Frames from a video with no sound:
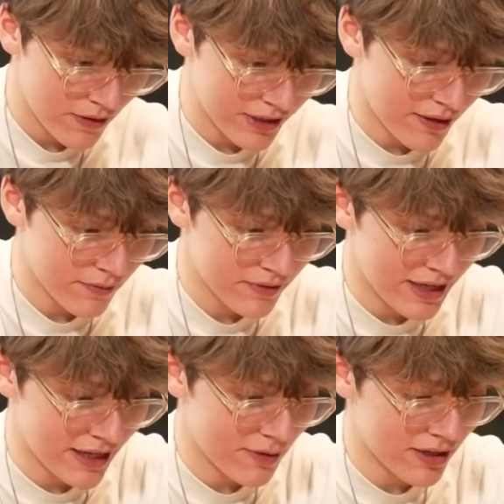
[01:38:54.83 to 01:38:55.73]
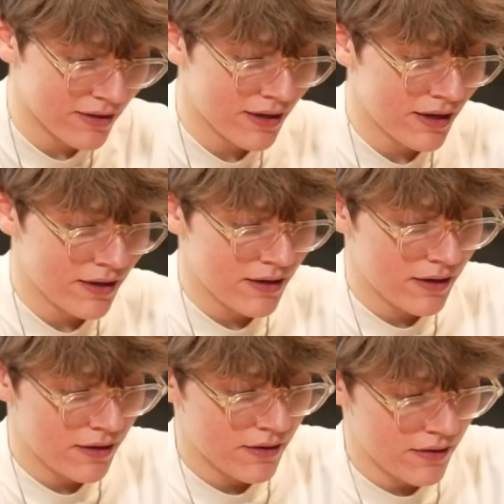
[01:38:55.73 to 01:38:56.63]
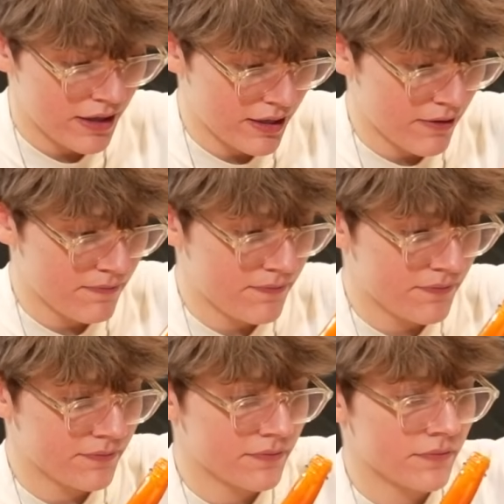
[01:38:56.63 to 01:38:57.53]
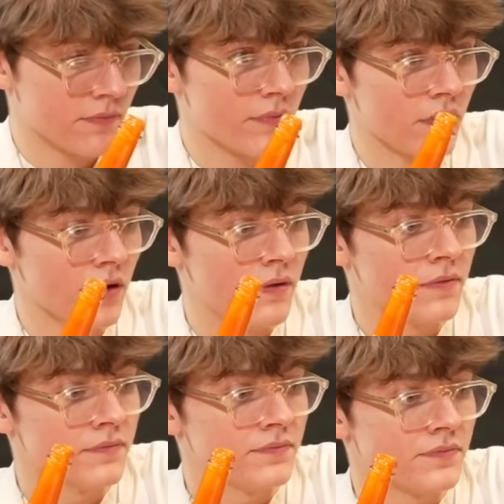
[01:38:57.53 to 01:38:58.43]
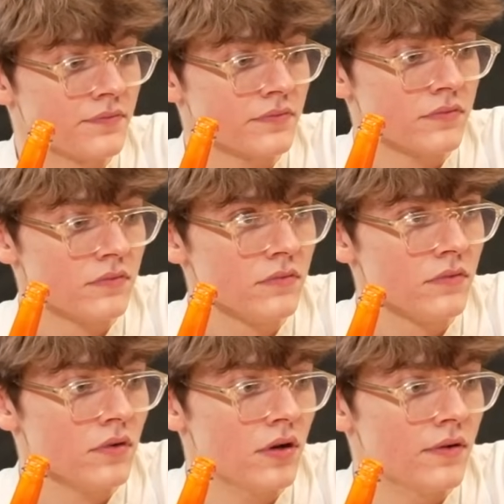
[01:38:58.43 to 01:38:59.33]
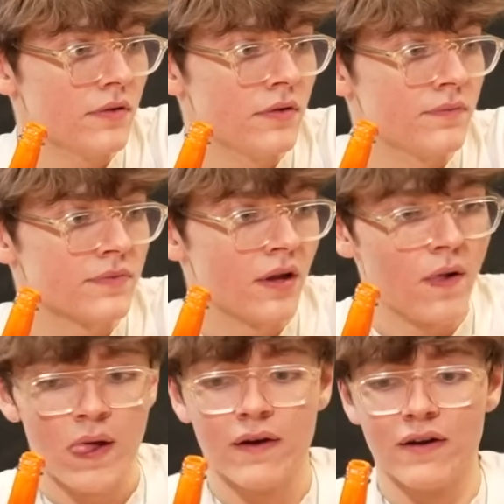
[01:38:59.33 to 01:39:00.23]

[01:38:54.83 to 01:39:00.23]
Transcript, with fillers: Okay, get it quick. There you go. How many people are in the office? Low. Wait, can you hear other people other than us?